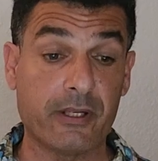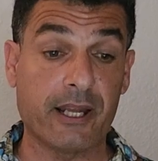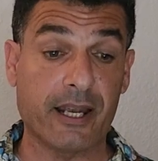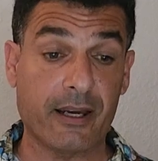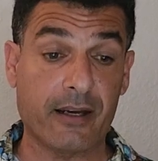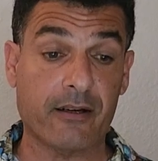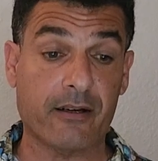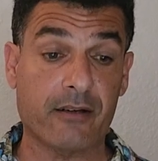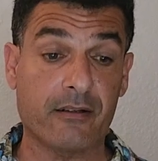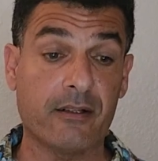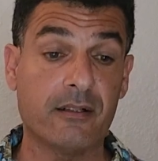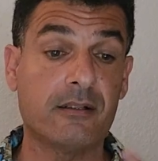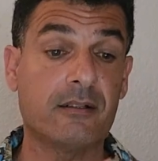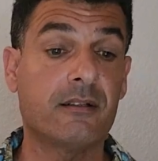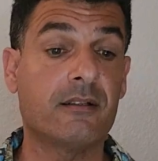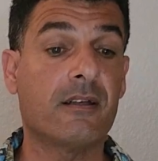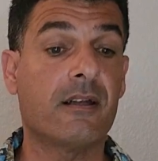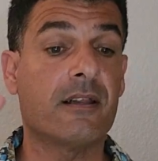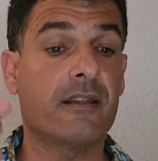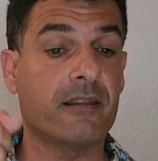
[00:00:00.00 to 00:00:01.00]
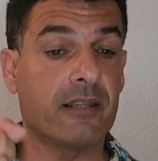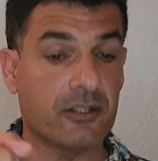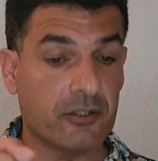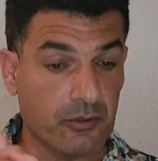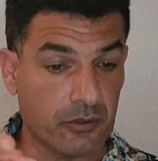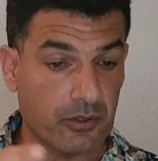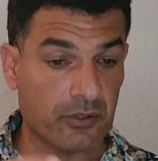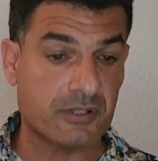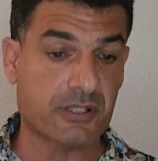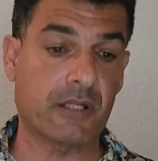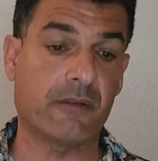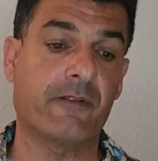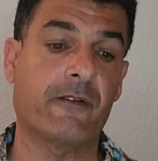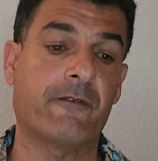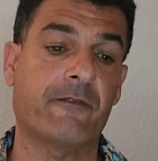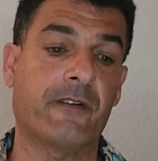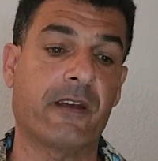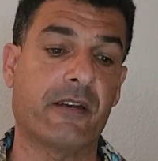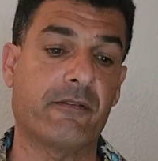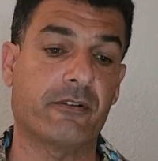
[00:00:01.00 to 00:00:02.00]
good hair, then do yourself
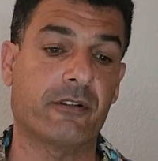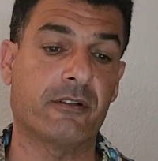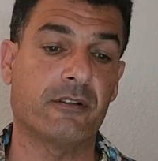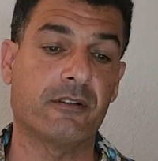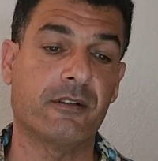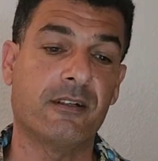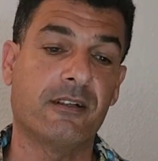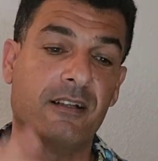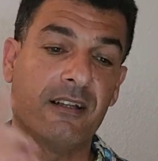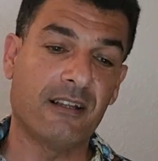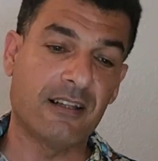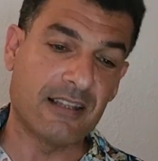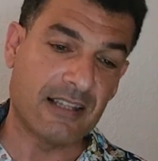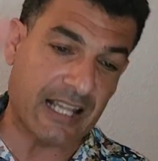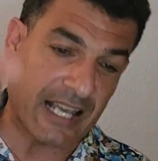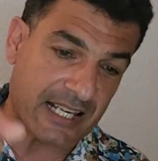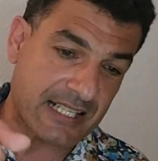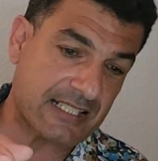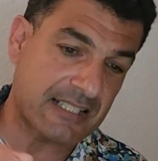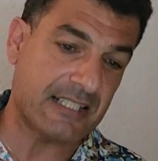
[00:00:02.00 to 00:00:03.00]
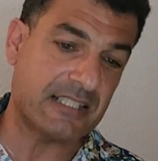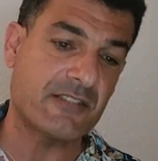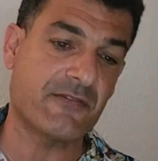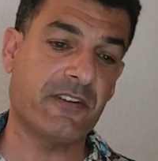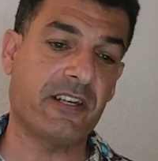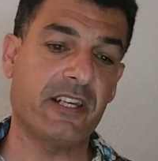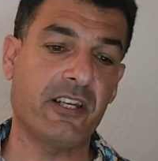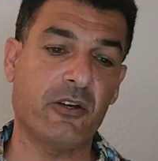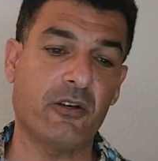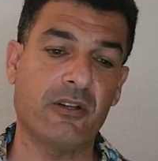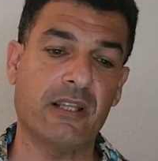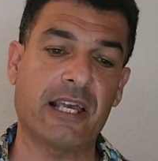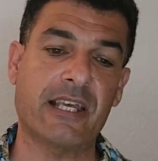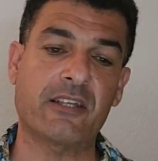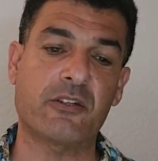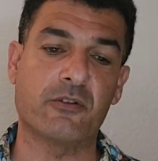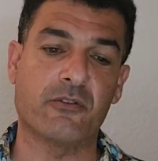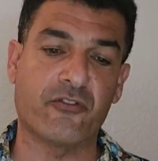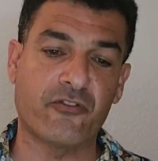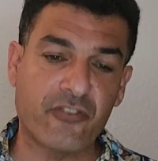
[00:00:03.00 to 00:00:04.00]
a favor. Like this video
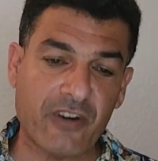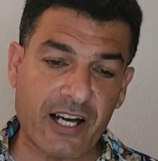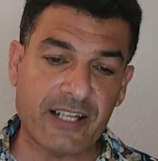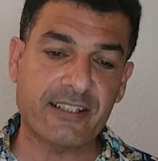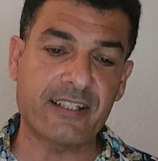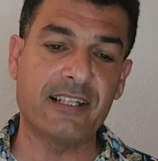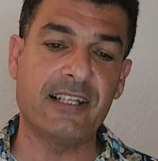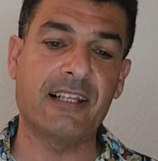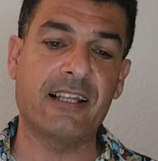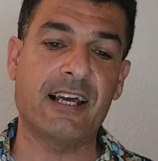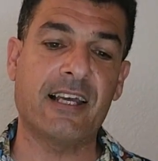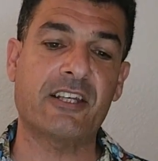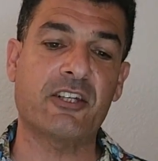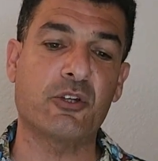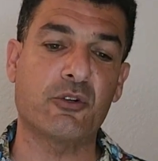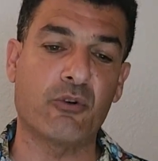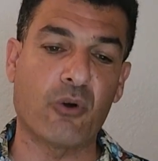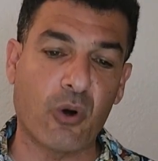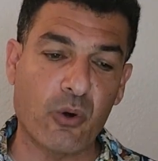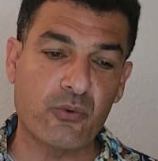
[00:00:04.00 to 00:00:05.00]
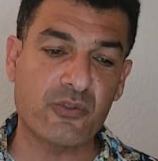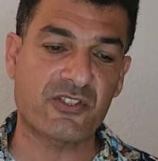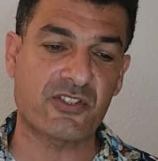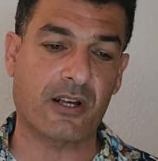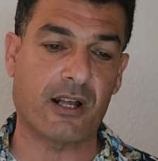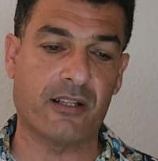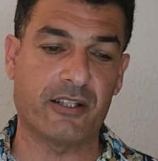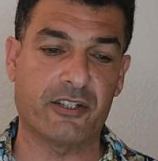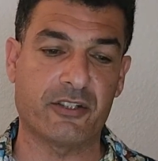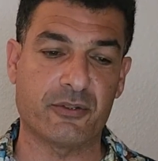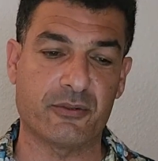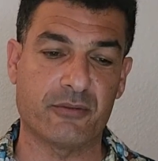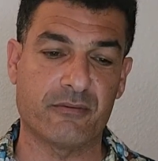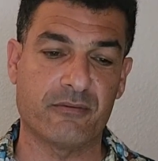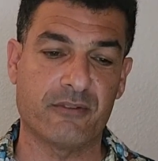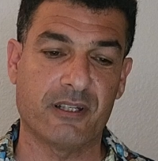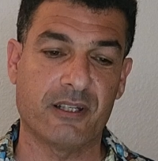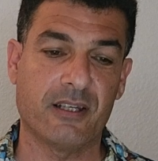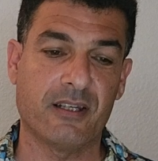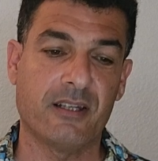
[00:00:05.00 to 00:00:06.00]
like you finally like your own solitude.
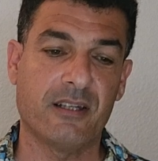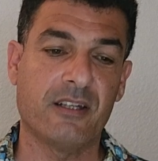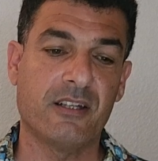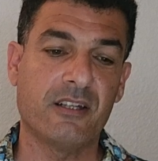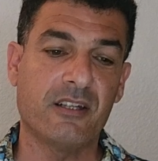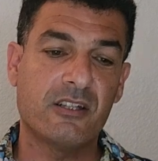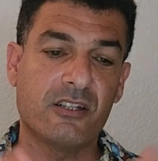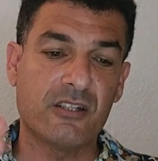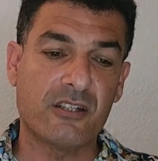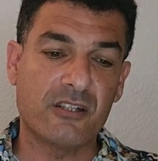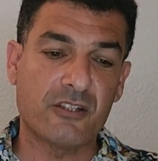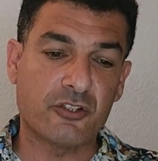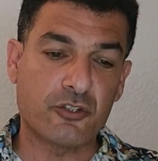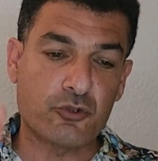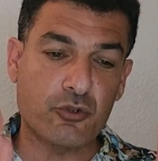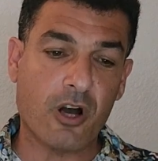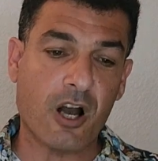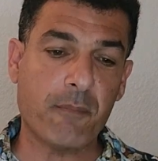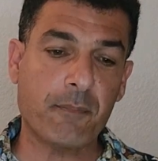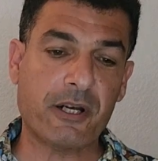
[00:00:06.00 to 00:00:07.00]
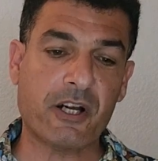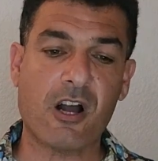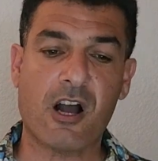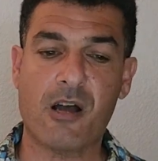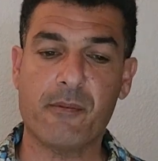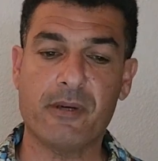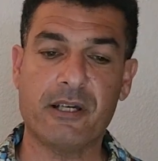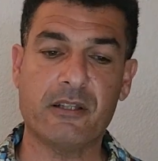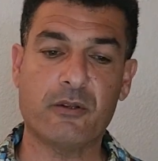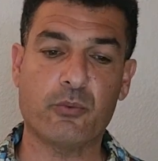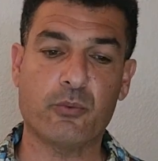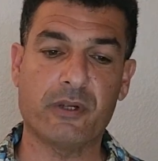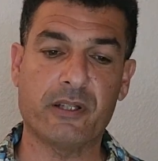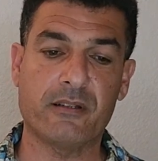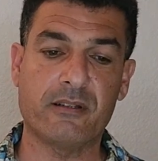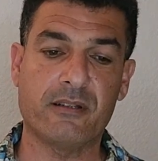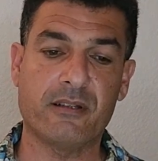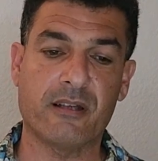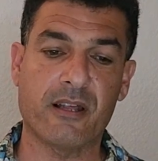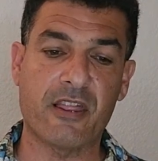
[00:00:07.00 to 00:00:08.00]
Drop a comment
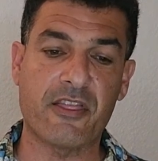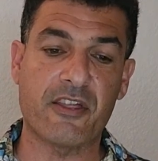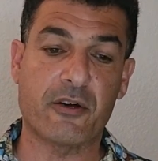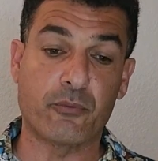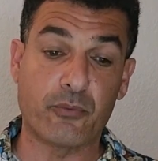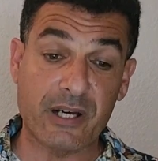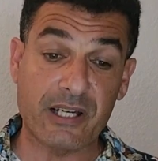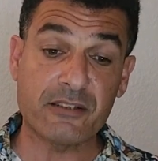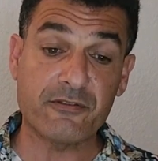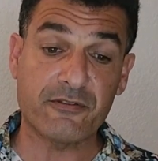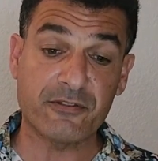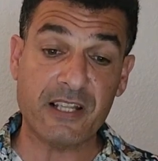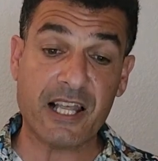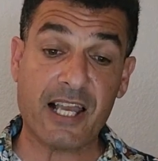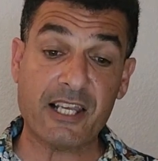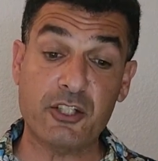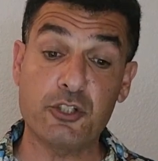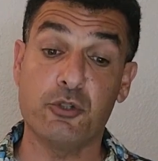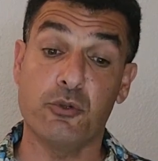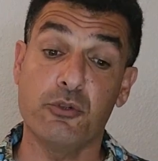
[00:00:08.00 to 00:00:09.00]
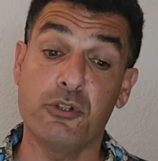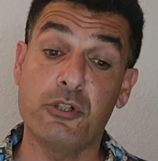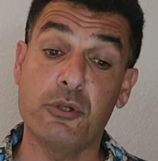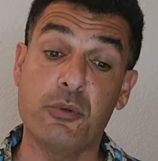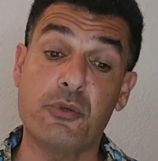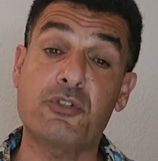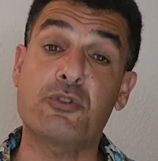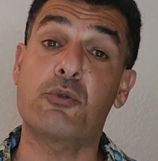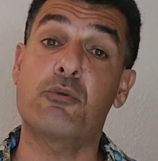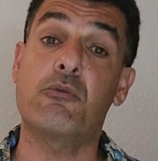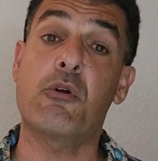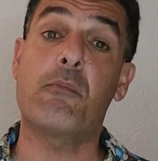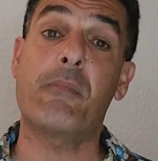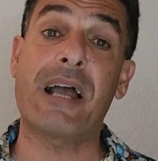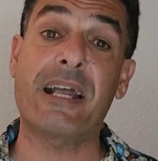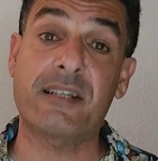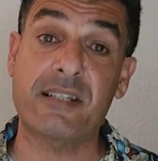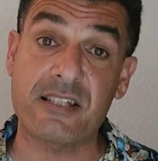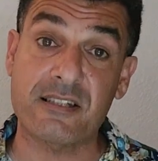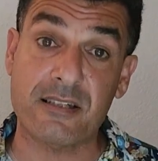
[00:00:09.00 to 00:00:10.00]
with the red flag you used to
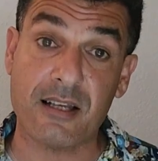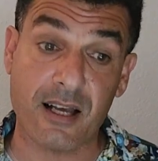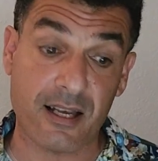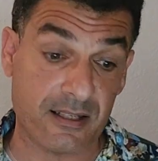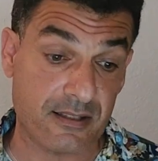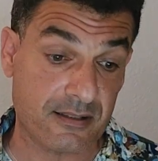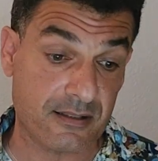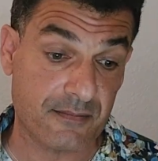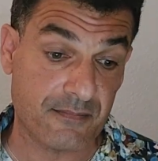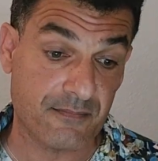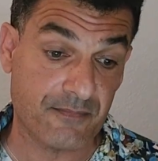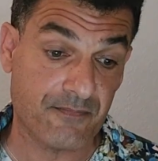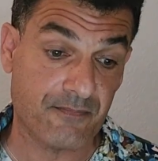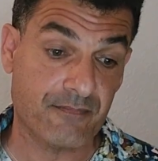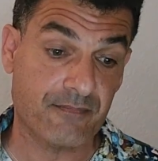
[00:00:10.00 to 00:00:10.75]
romanticize.